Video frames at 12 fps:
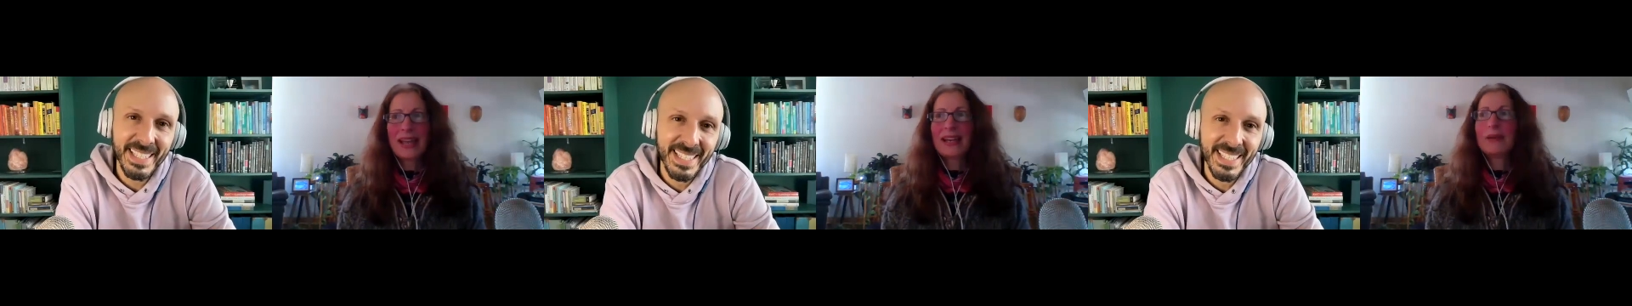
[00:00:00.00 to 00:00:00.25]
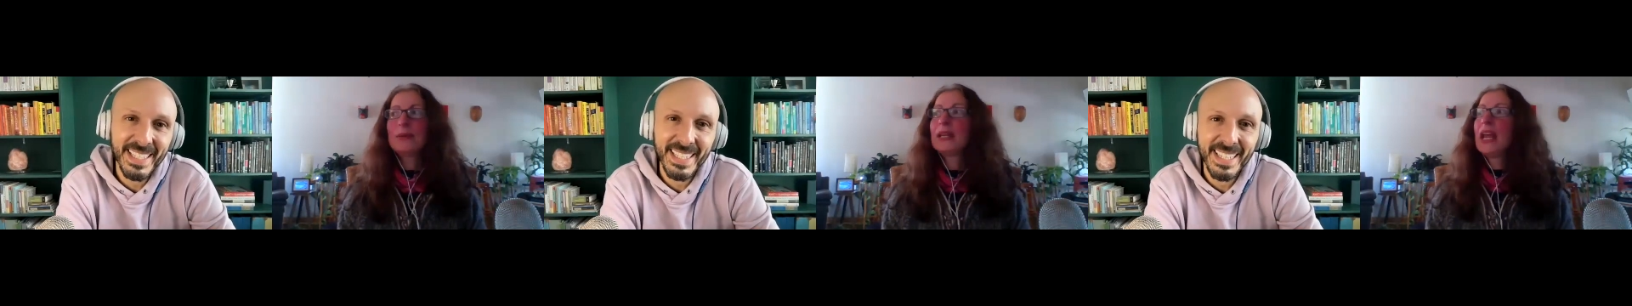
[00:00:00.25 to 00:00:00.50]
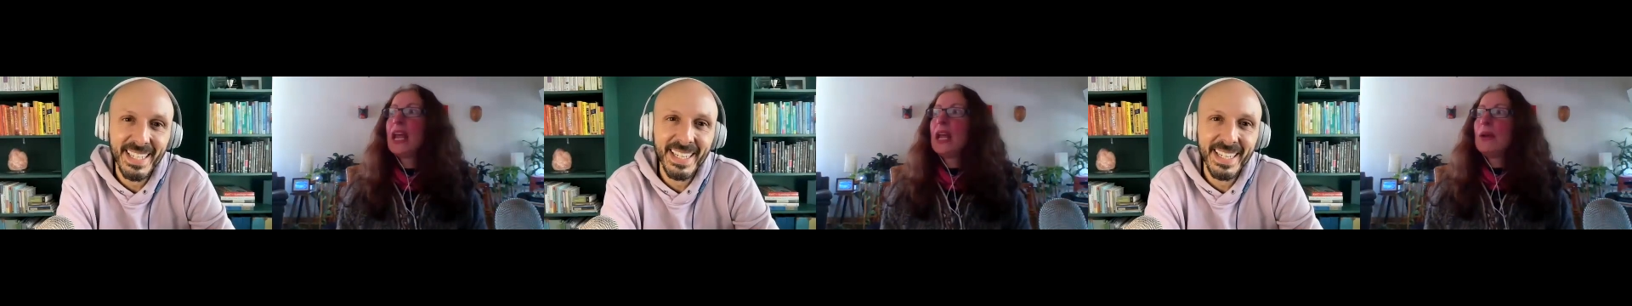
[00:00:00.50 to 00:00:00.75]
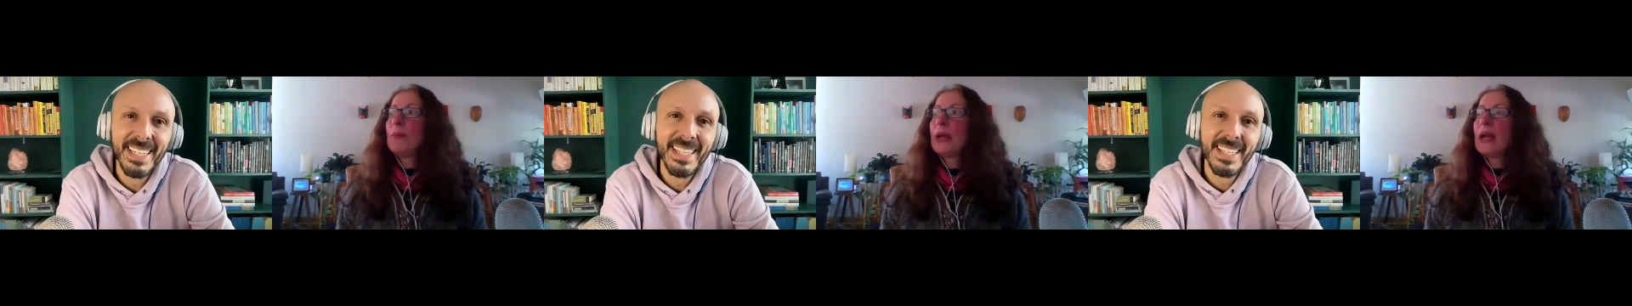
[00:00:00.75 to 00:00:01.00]
Speaker 1: it but,
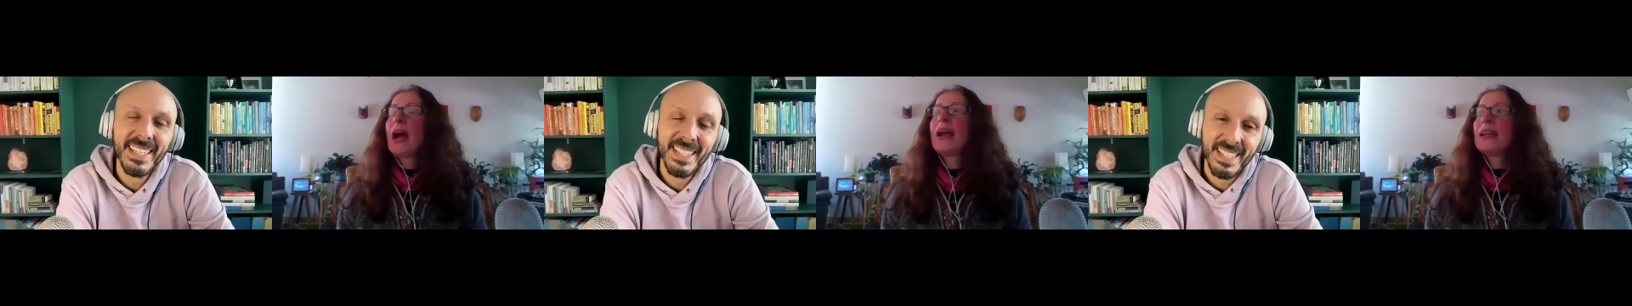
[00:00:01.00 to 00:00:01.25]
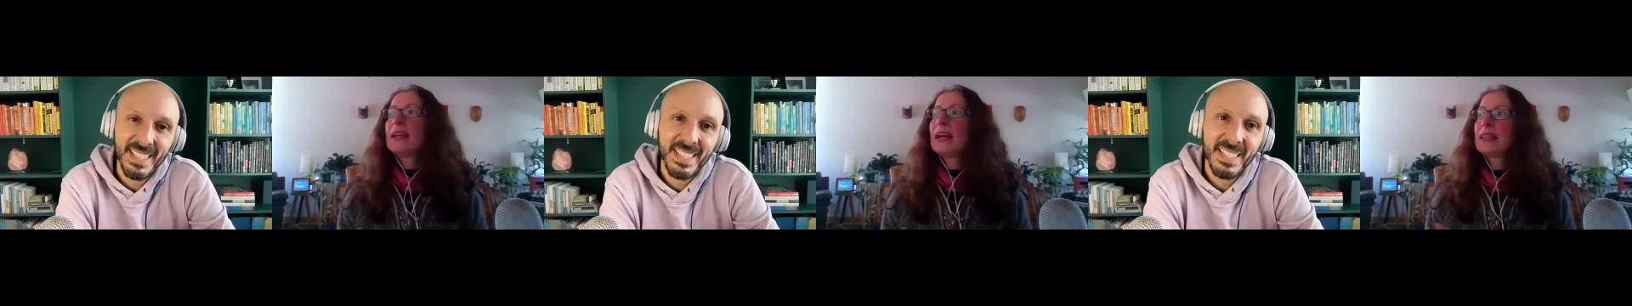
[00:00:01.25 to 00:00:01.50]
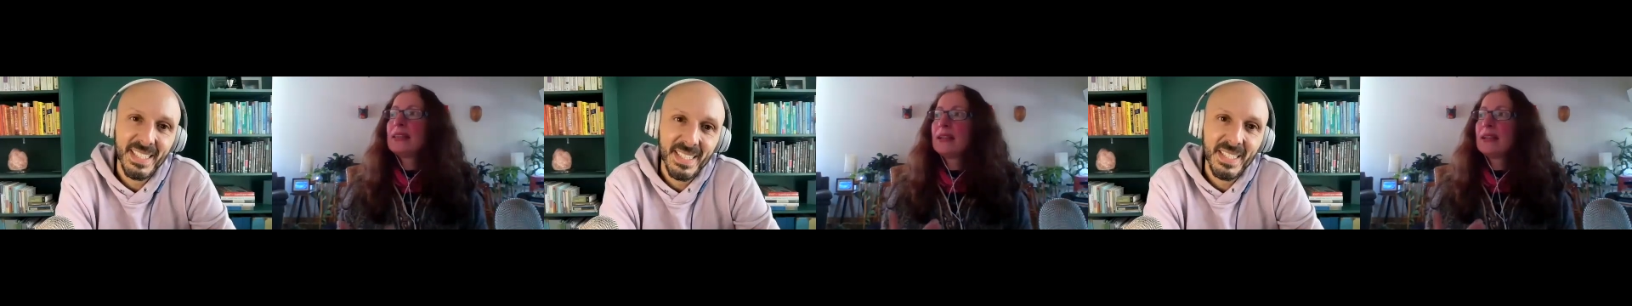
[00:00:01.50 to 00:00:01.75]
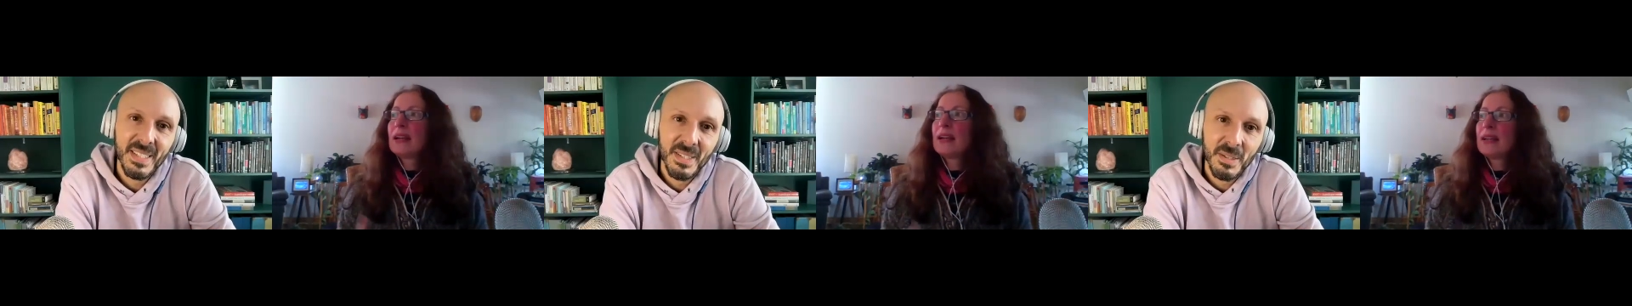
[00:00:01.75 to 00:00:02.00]
but i i think
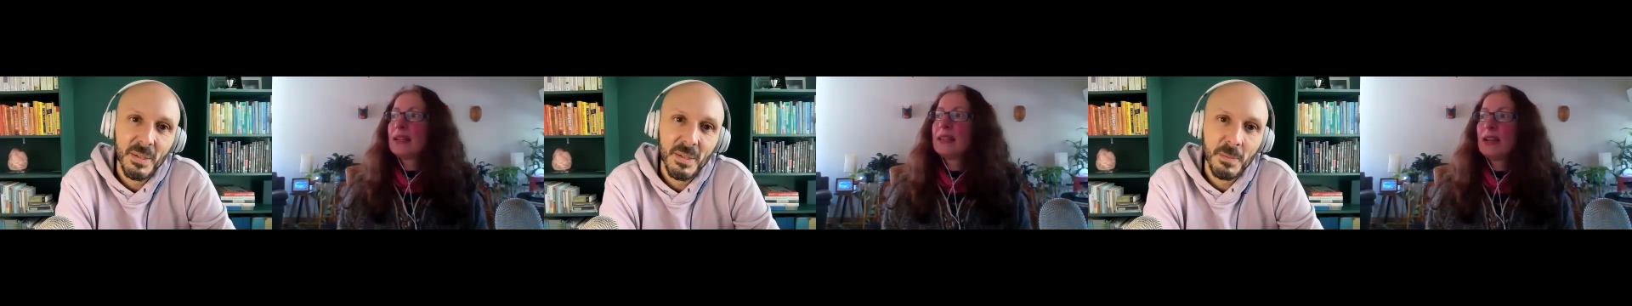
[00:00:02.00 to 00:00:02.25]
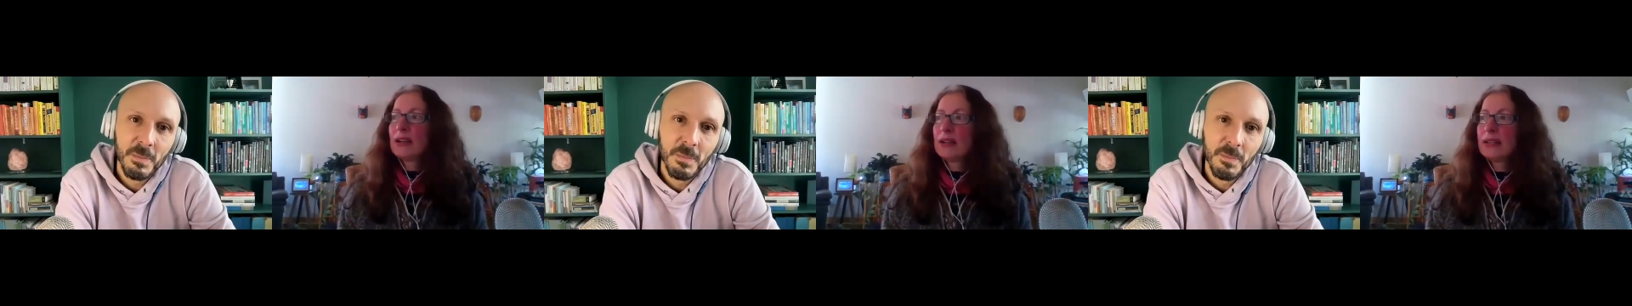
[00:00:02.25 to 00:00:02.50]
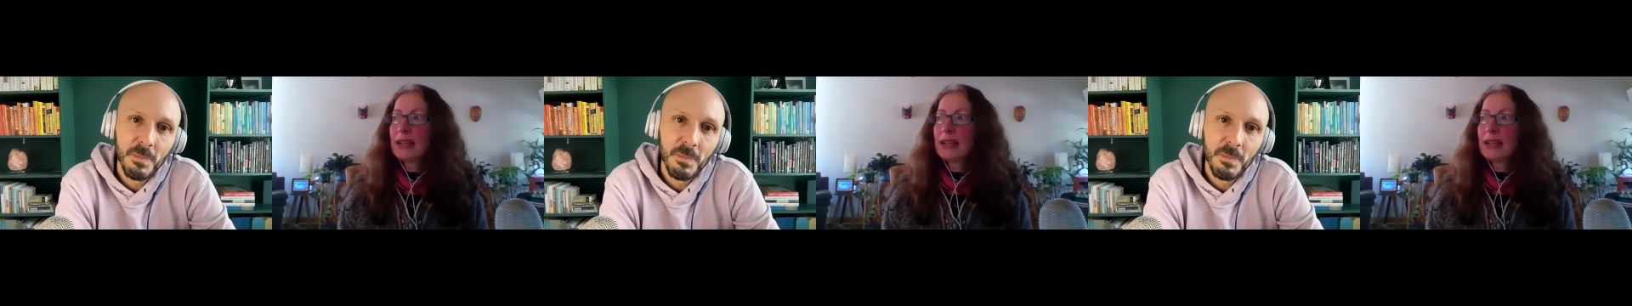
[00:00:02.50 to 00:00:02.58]
uh,